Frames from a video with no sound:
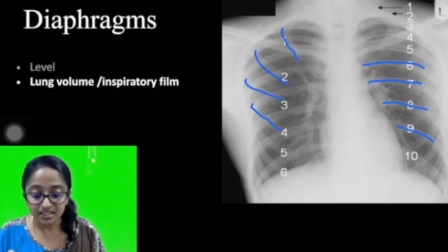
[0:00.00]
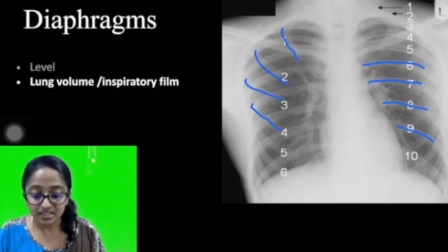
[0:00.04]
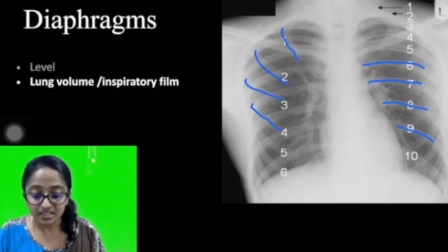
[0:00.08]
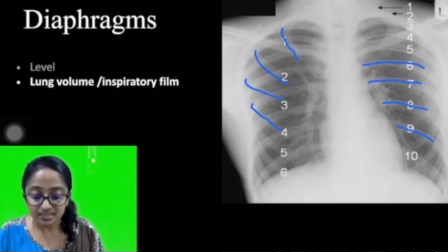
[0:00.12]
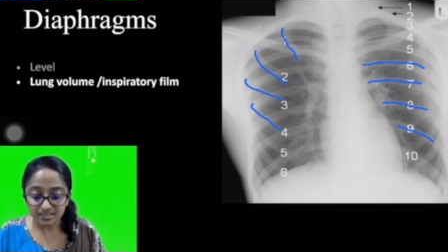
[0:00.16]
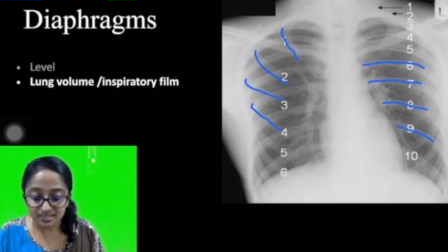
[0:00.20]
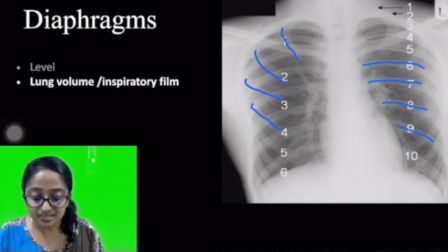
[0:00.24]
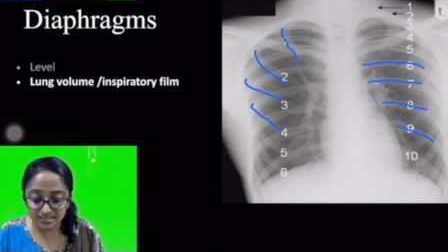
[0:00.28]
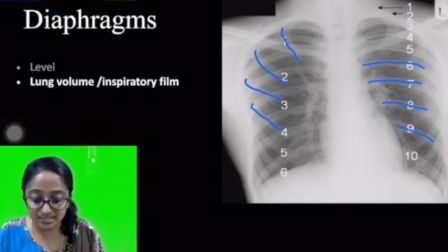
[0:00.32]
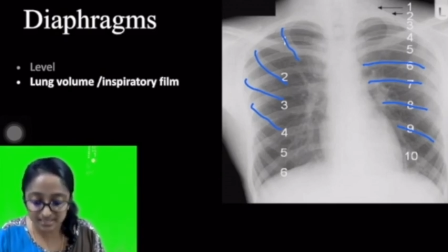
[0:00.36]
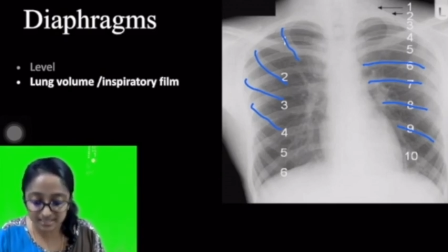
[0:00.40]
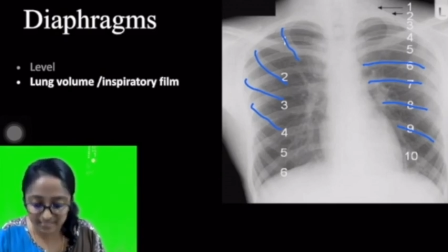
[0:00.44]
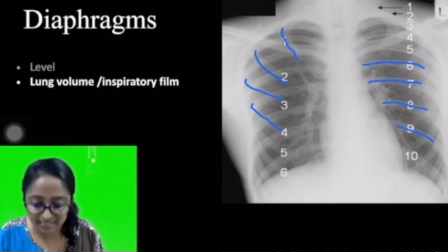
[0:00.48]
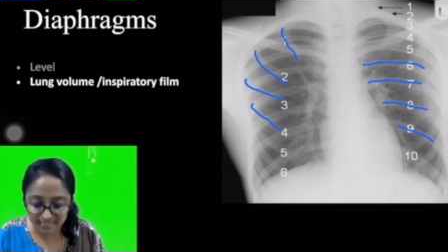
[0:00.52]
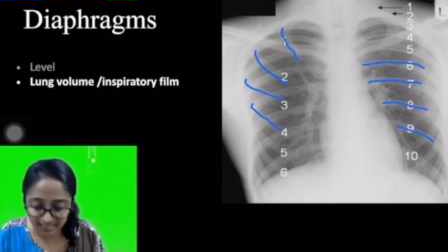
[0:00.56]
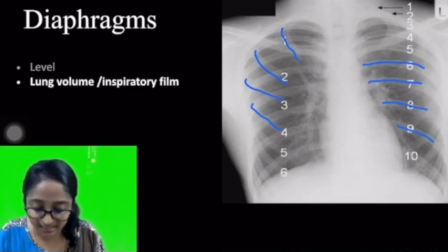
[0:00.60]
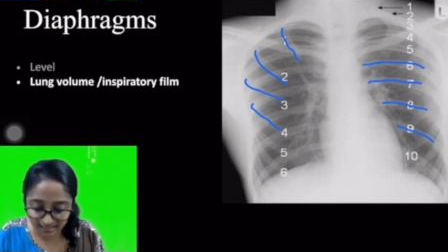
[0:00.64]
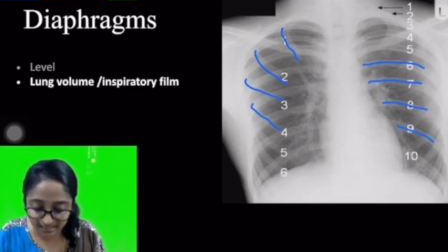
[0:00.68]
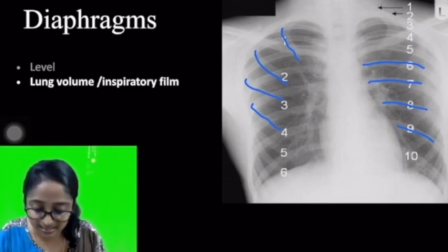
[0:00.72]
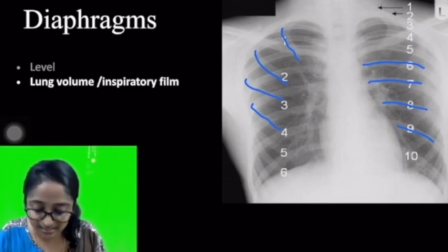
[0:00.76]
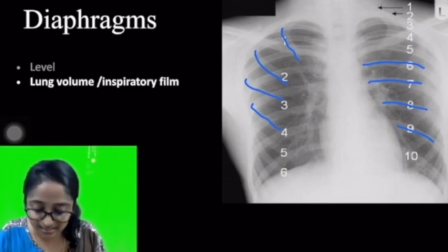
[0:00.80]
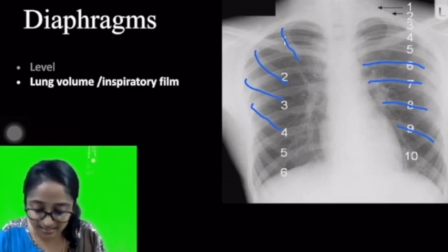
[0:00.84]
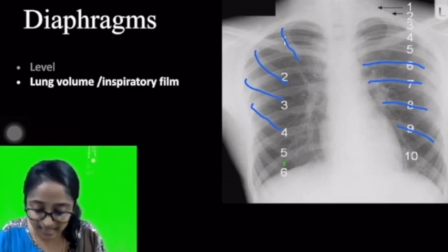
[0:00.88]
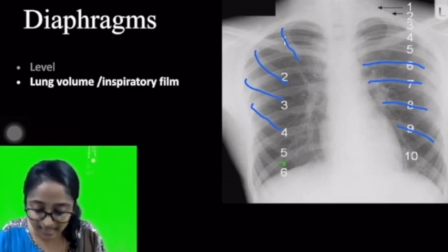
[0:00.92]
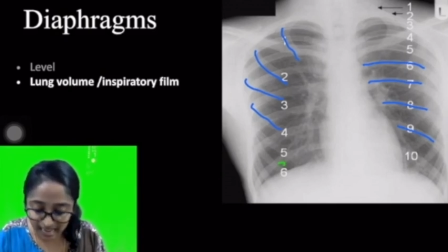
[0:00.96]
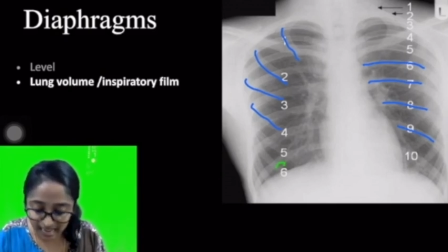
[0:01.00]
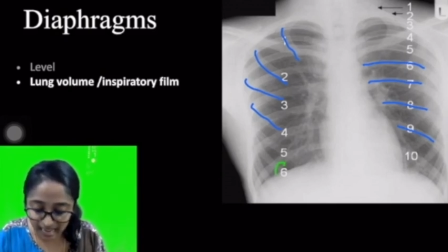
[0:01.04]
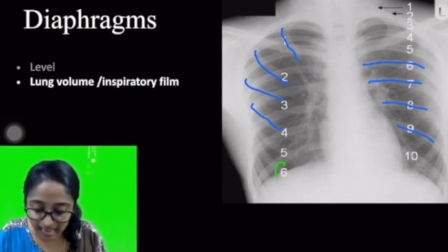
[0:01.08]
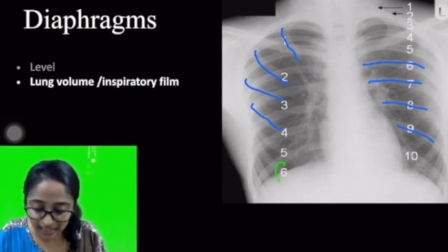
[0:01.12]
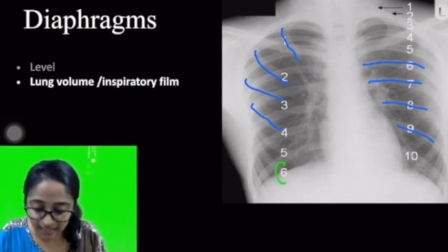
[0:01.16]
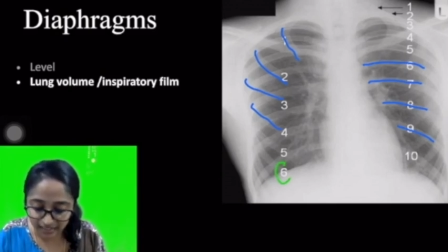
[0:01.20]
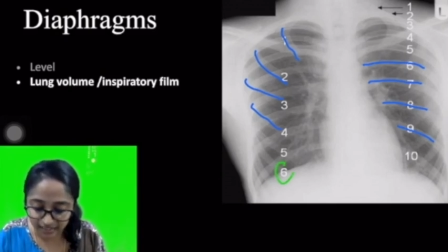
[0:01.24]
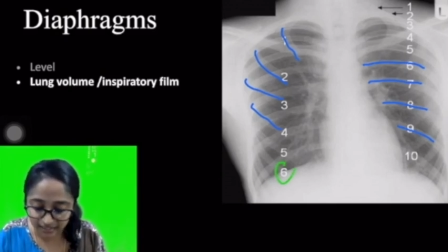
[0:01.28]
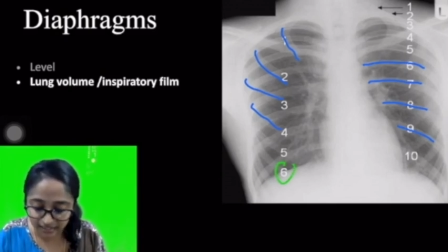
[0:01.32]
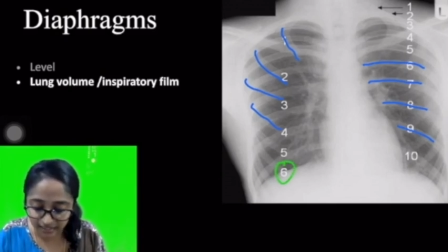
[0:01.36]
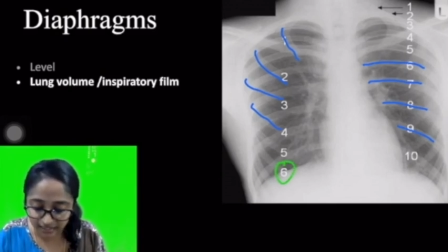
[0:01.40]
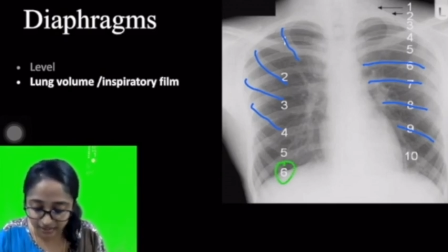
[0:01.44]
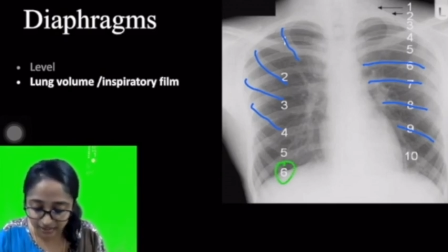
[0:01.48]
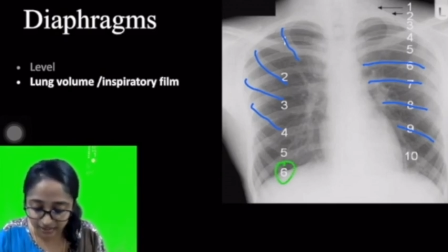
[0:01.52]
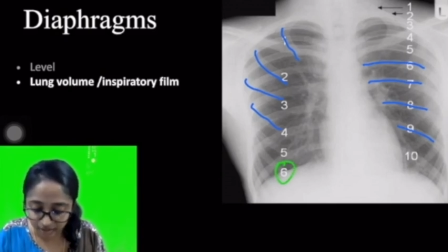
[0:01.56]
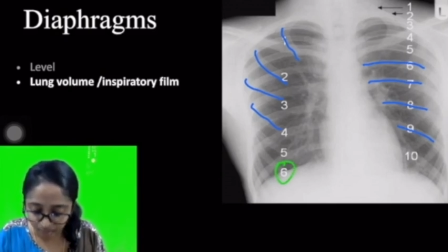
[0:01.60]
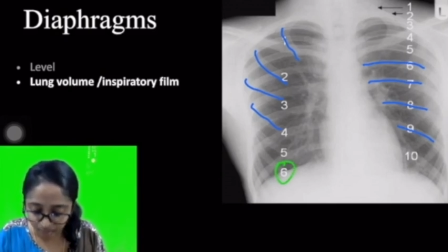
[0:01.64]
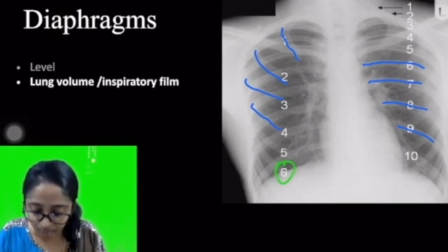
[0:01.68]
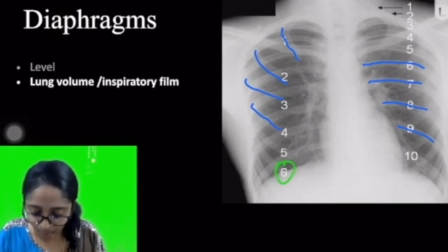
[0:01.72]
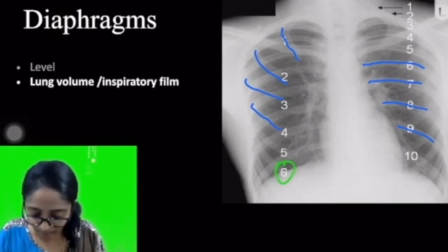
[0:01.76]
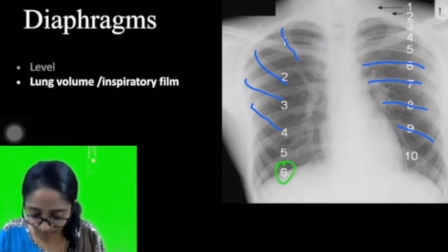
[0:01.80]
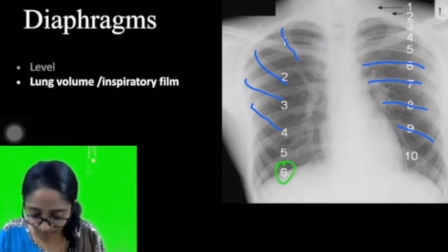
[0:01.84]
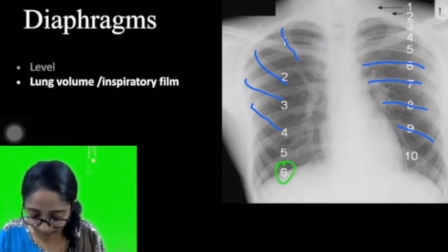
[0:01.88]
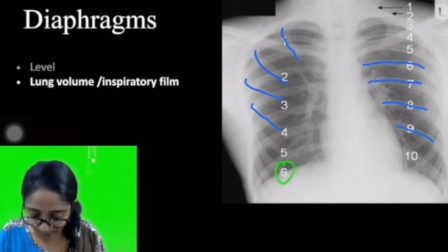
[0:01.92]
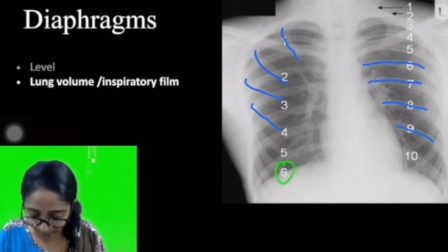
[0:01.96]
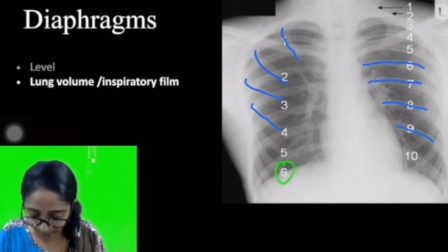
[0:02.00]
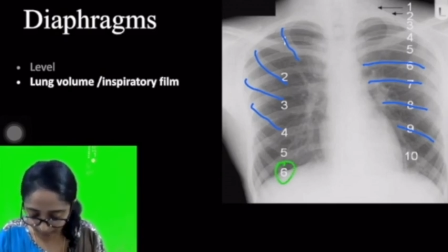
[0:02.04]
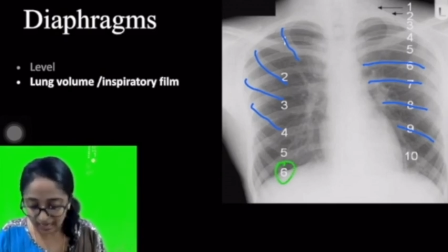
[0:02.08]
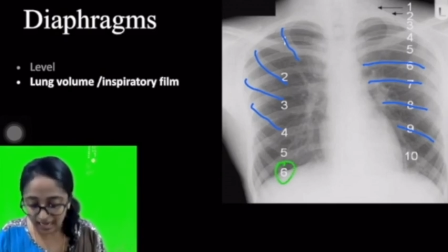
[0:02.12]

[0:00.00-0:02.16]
sixth anterior rib